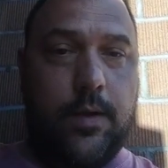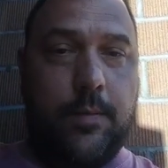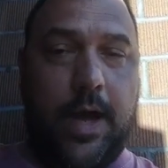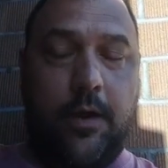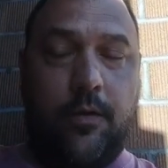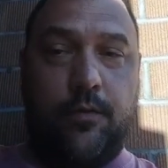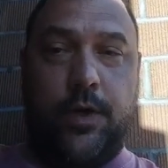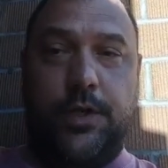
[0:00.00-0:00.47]

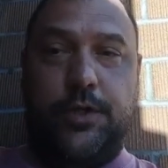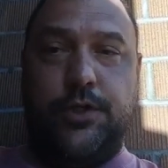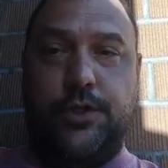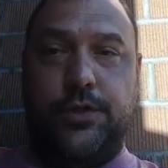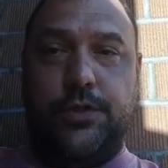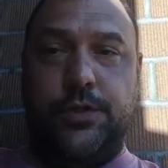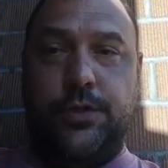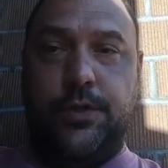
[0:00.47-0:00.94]

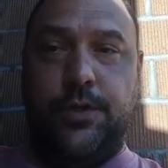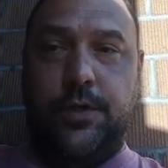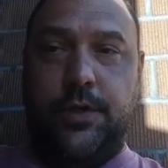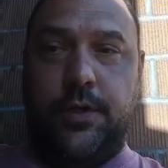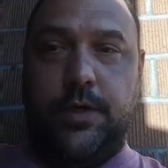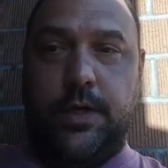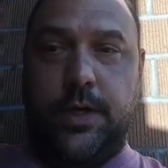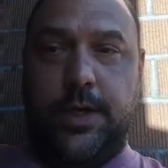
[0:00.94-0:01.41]
outreach
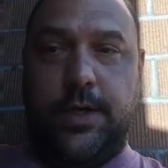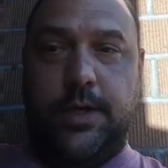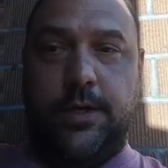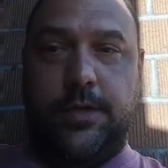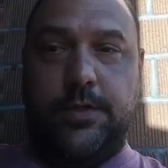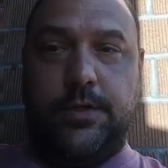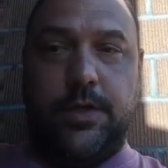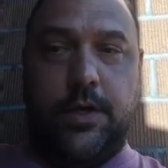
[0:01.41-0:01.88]

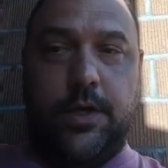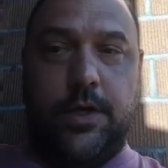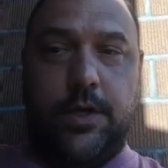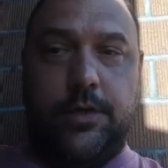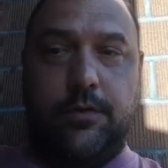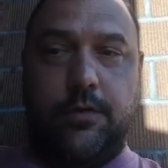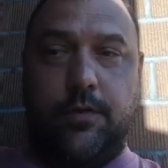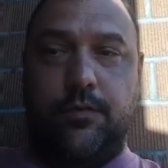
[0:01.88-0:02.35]
and
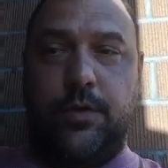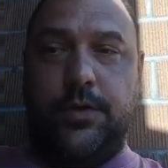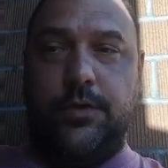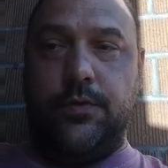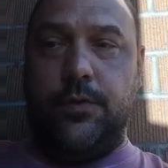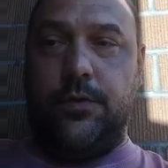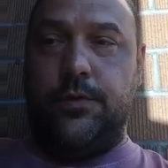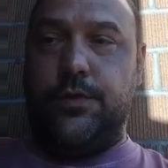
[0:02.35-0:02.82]
your own
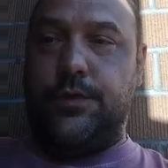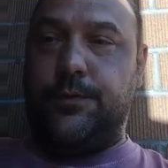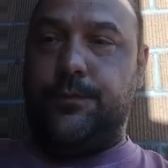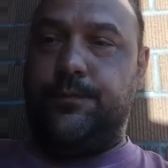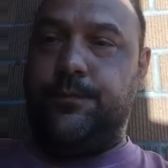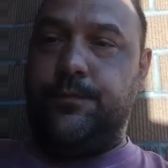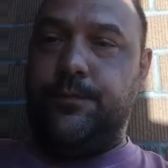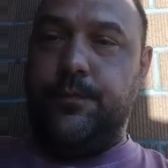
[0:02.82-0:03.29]

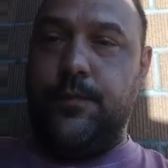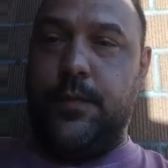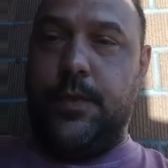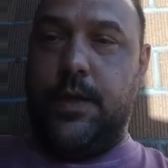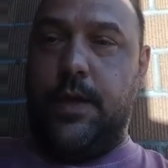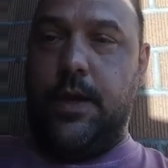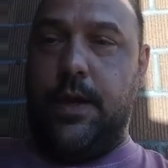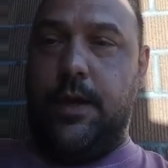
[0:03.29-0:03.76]
research.
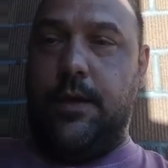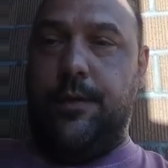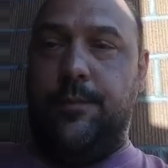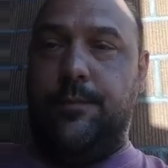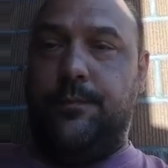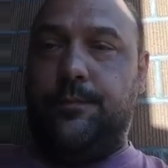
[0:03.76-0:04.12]
By